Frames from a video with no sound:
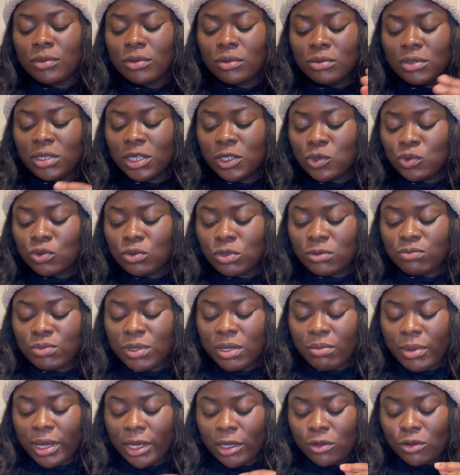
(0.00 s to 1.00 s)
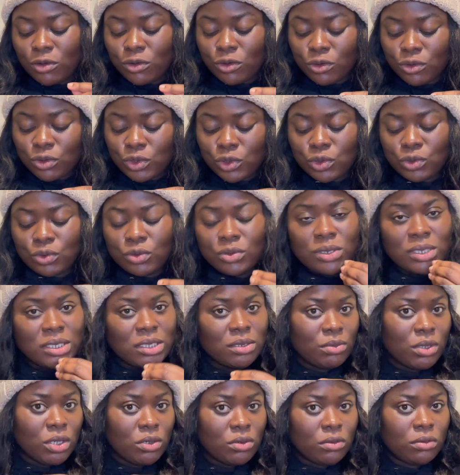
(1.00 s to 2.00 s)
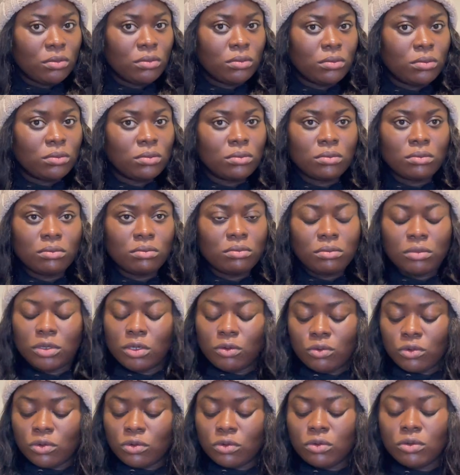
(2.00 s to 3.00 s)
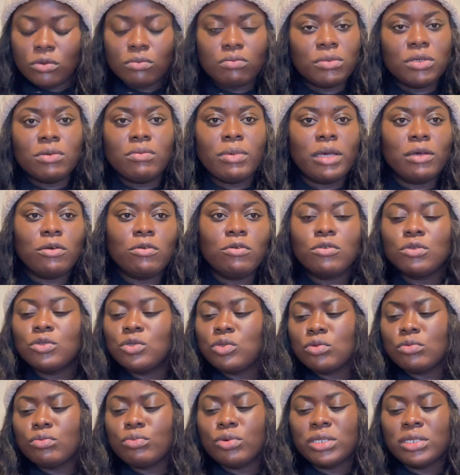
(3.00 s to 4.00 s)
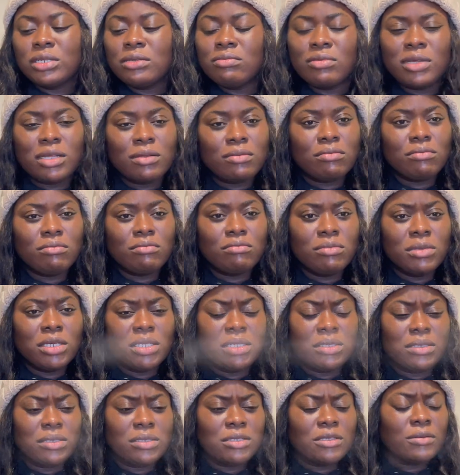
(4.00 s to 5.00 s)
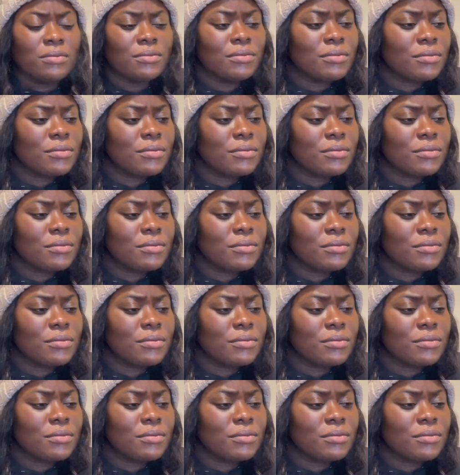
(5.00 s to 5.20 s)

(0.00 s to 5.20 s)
this won't be my go-to smell. It won't be my go-to body mist.